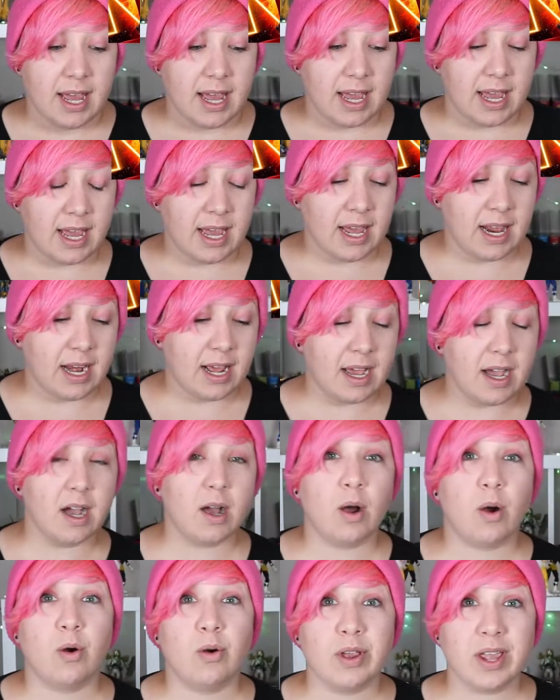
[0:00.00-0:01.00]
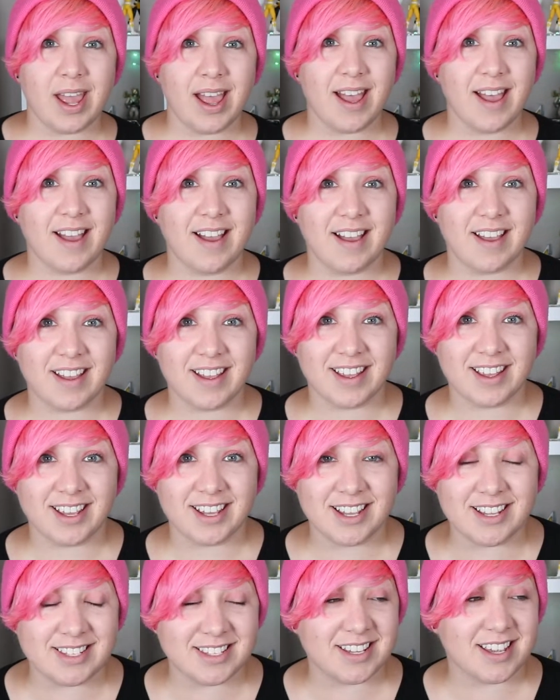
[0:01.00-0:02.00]
And, oh yeah,
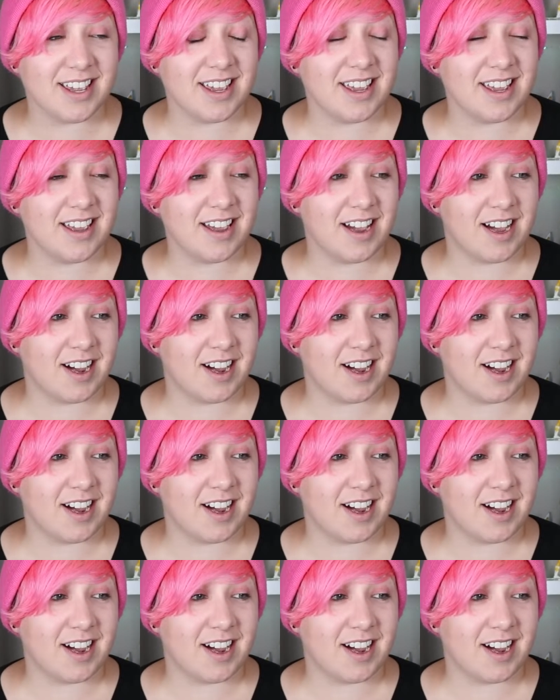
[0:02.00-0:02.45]
Izzy,